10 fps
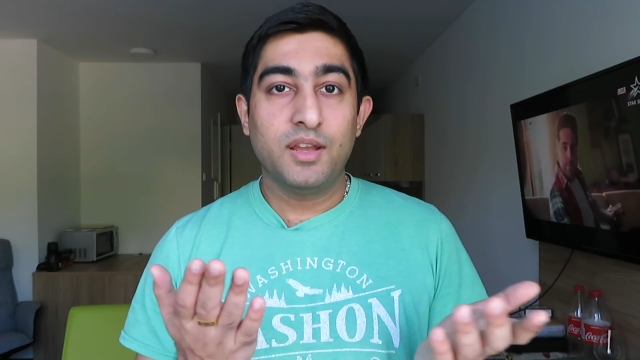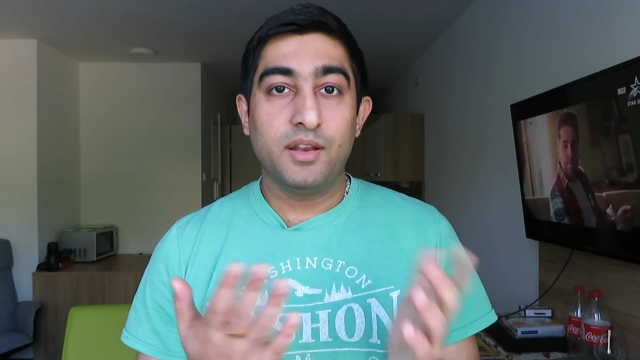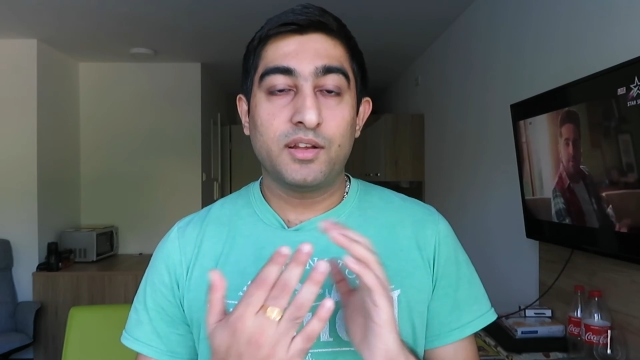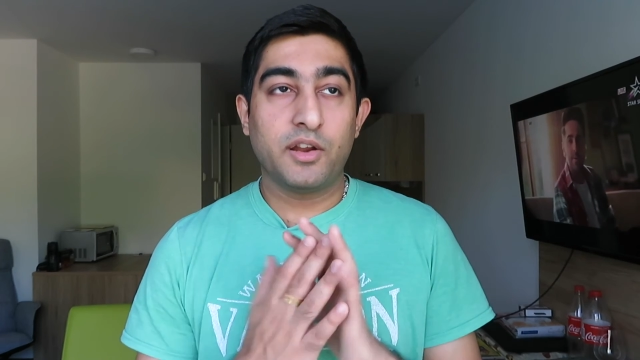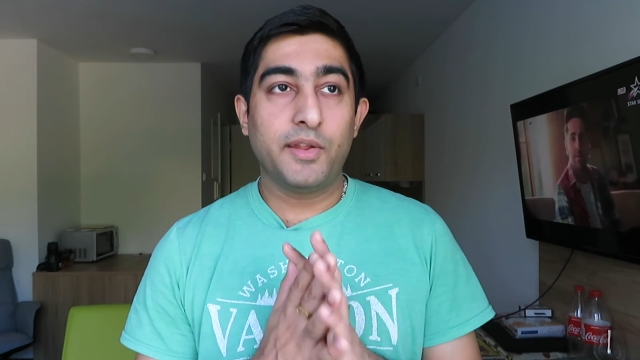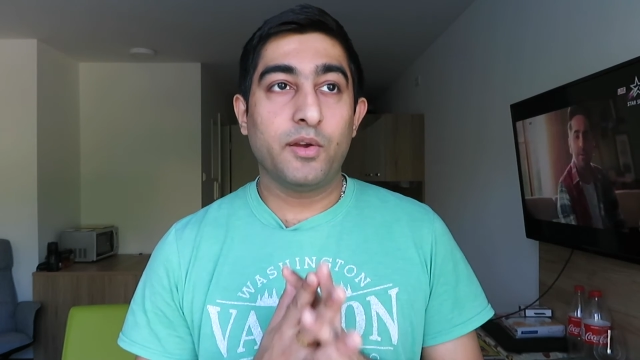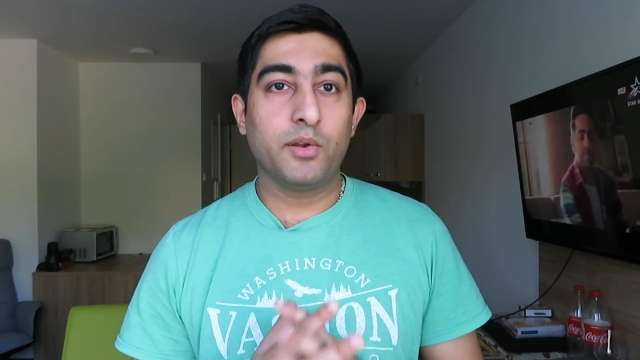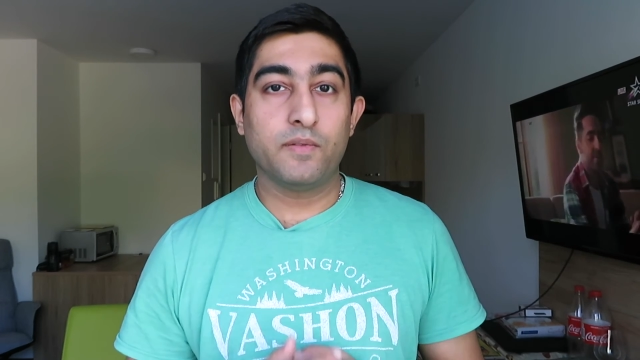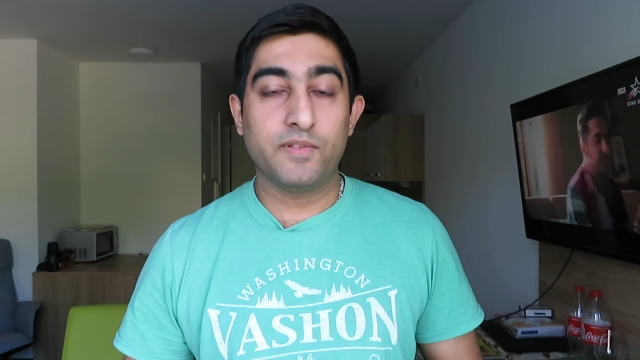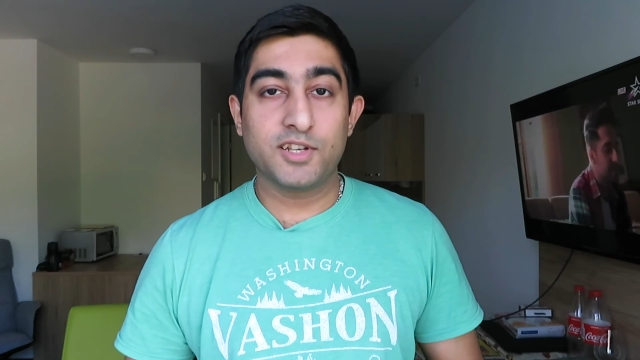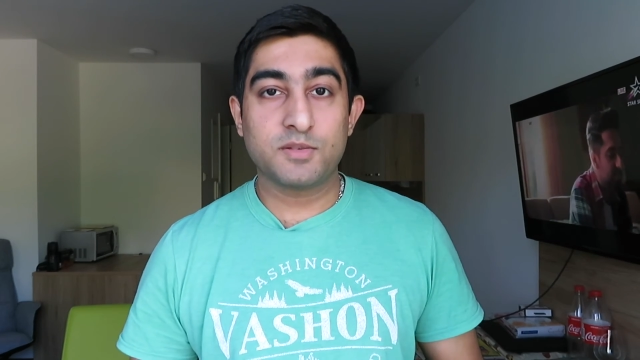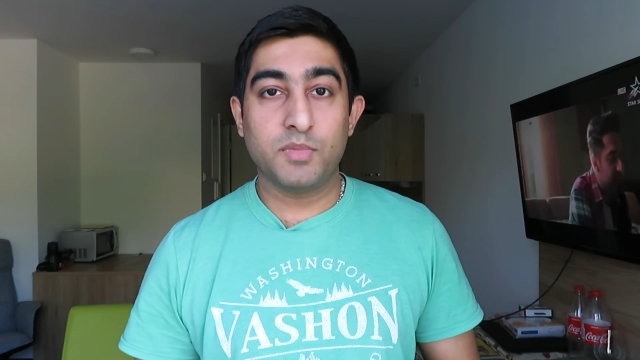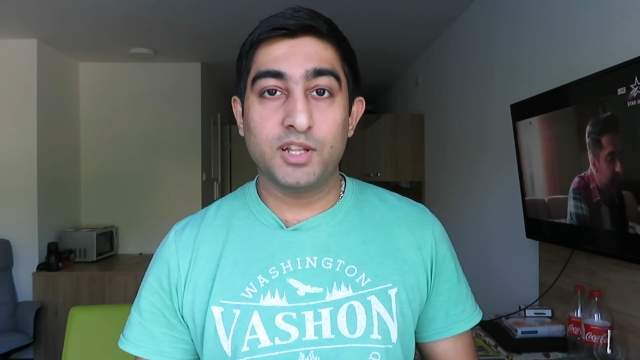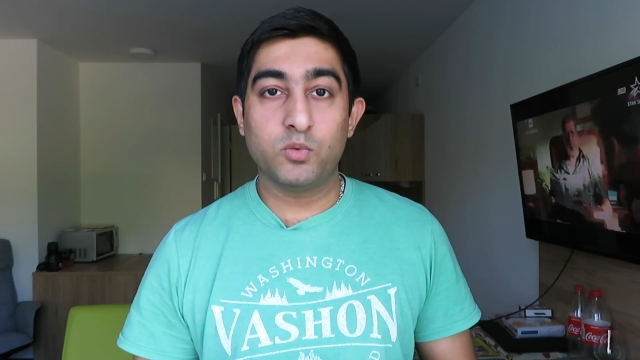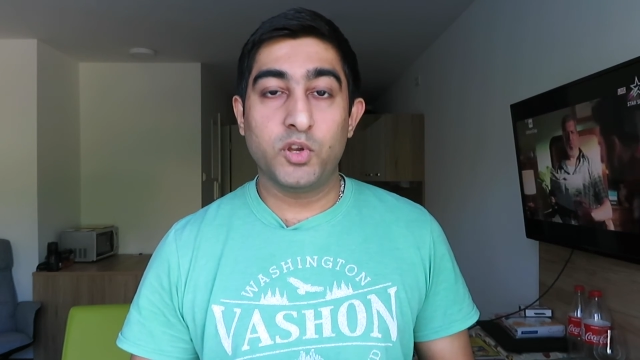incurring on your first
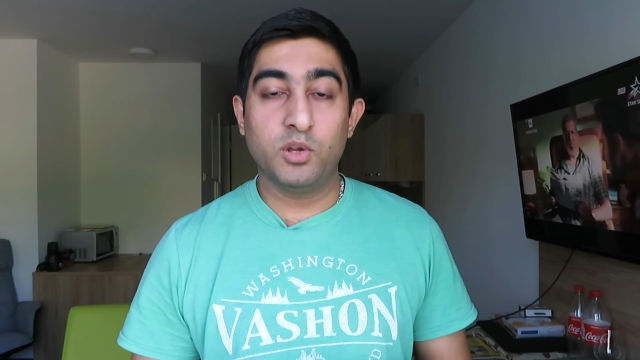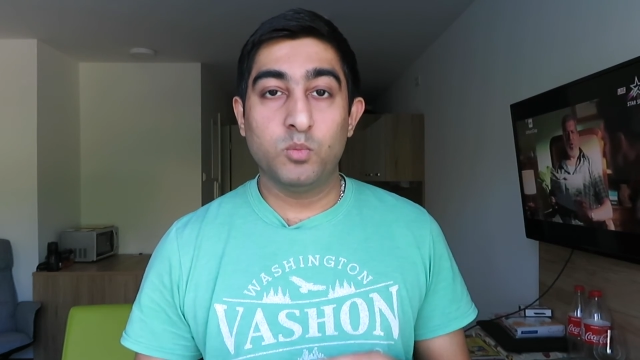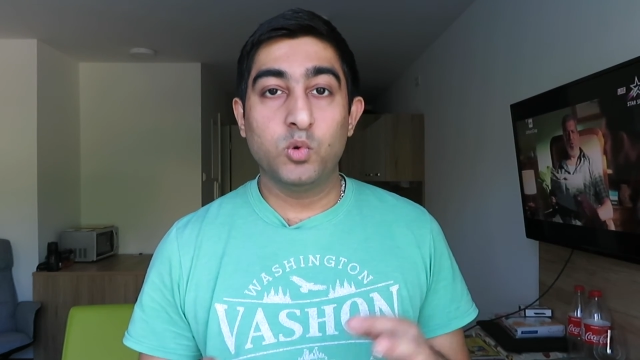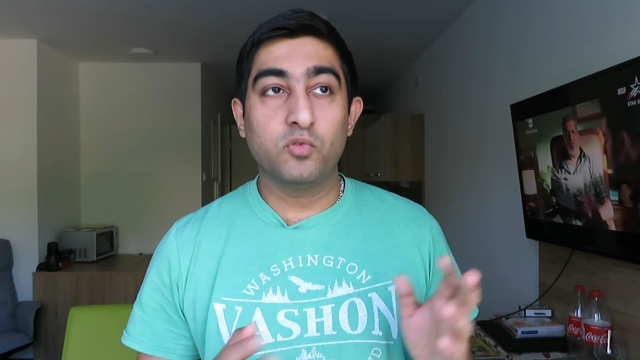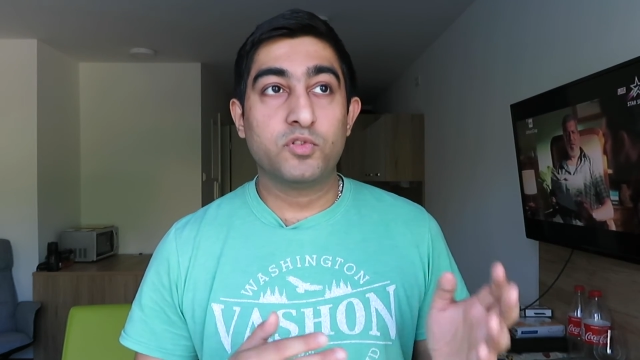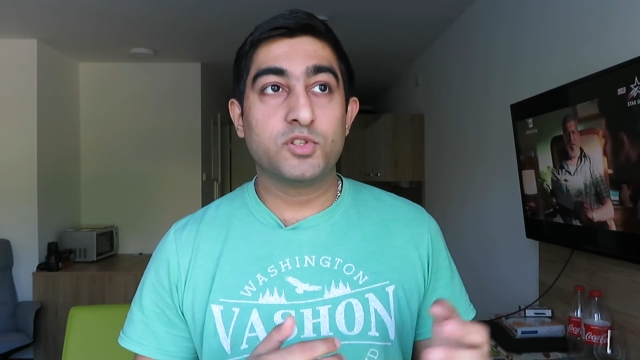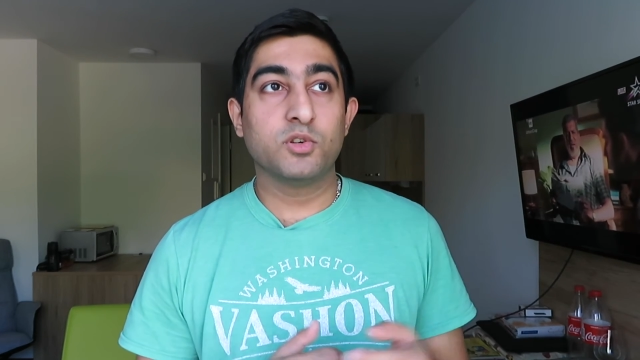month when you move.